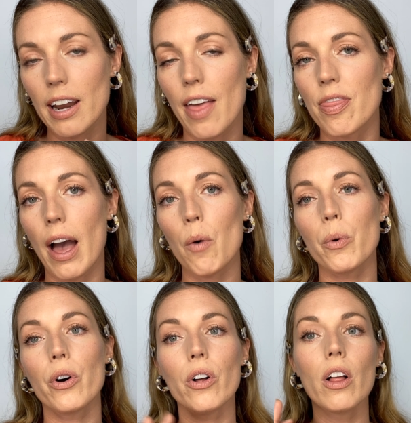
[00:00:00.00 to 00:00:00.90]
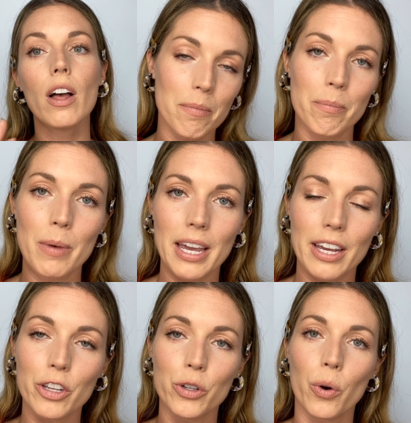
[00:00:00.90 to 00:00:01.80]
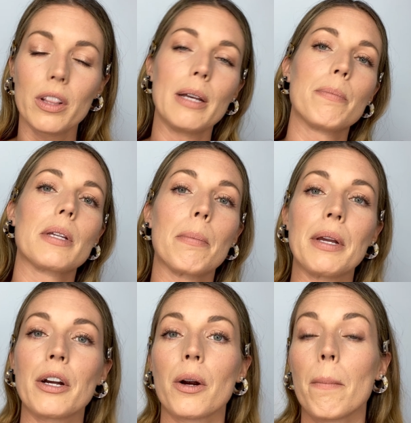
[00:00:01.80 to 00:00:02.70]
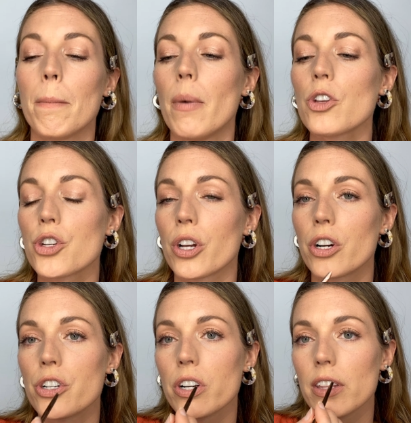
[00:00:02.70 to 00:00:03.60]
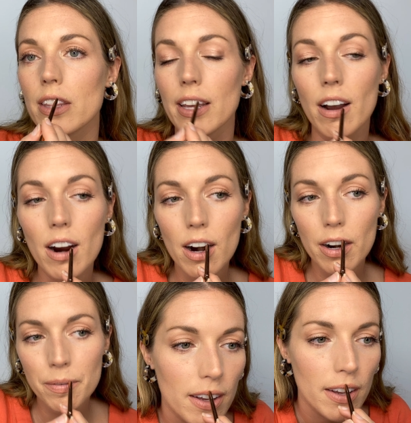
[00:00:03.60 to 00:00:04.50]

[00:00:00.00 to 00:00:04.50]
and that will make your lips appear much larger than they are.